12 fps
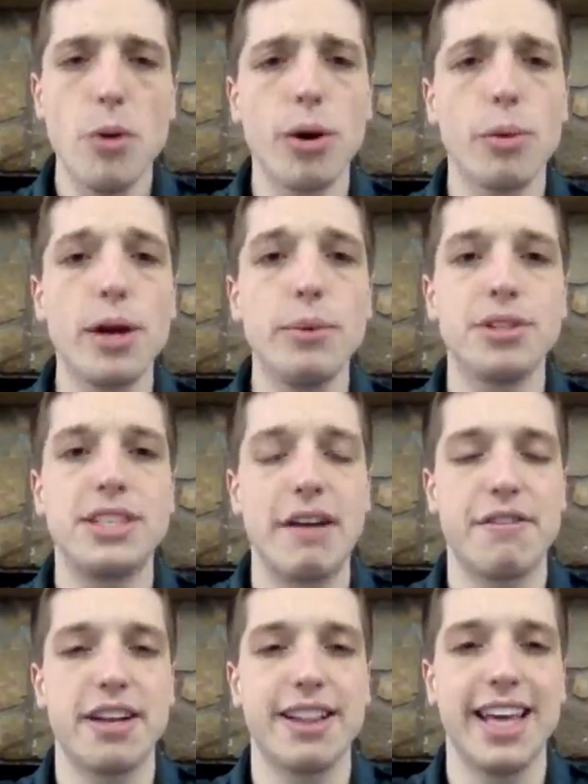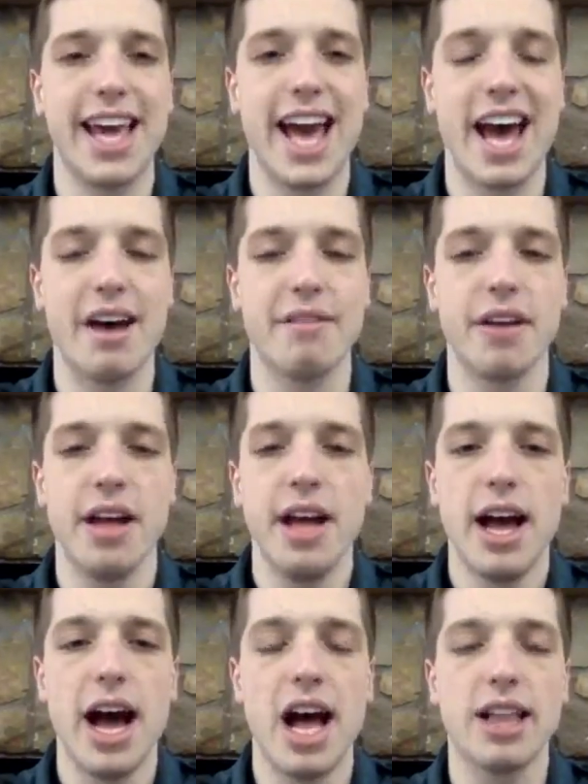where we will definitely have
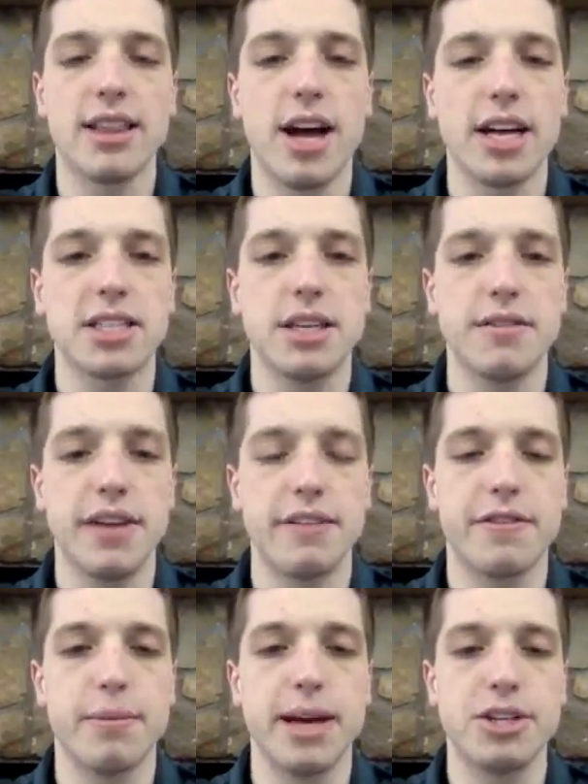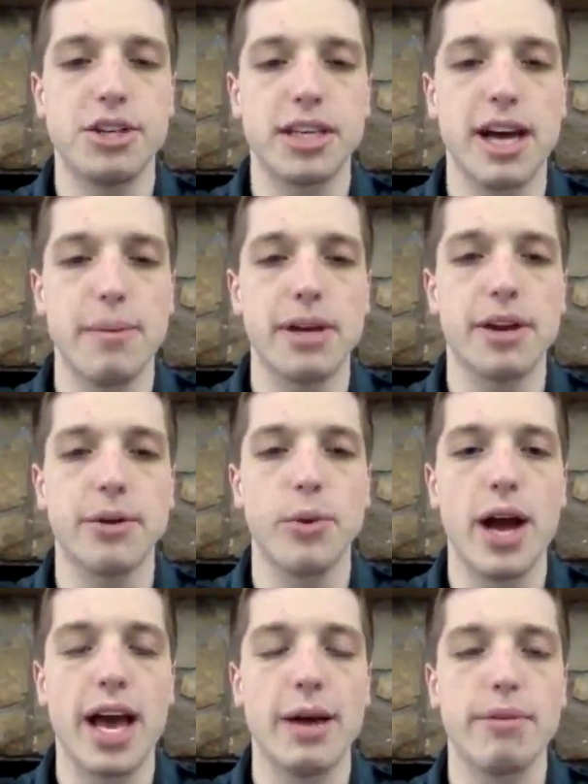lots of information coming your
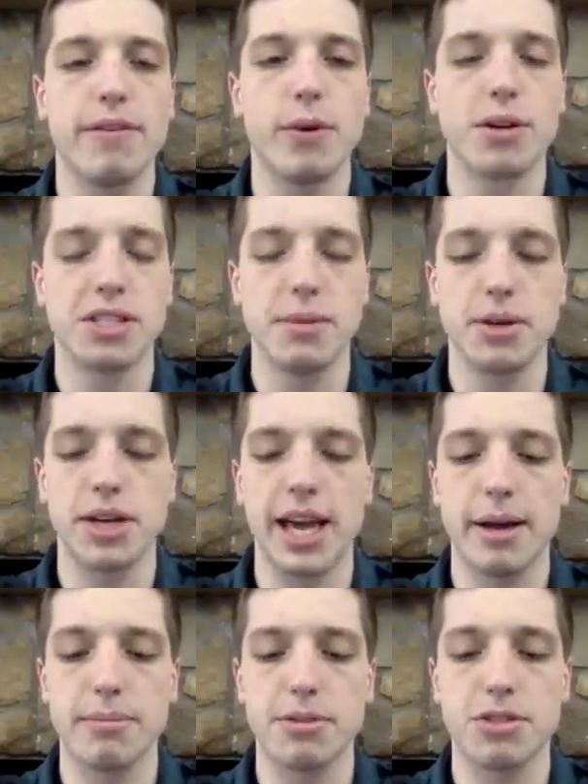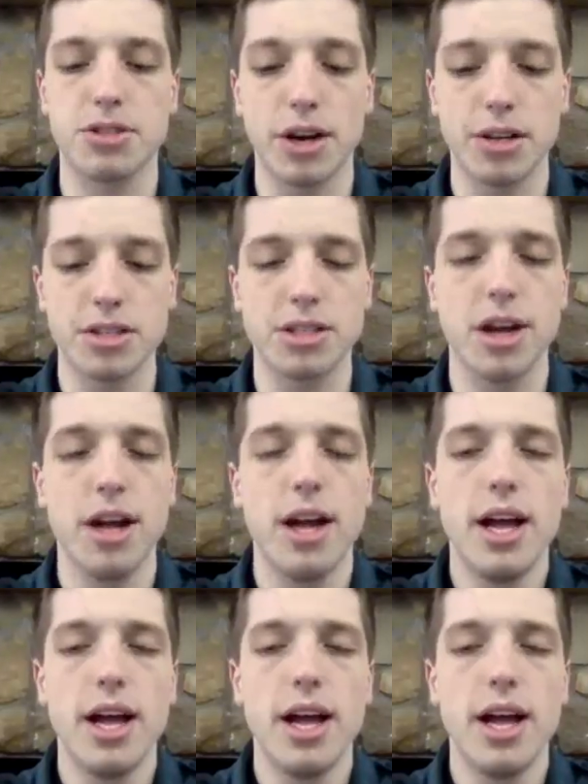way before summer camp starts.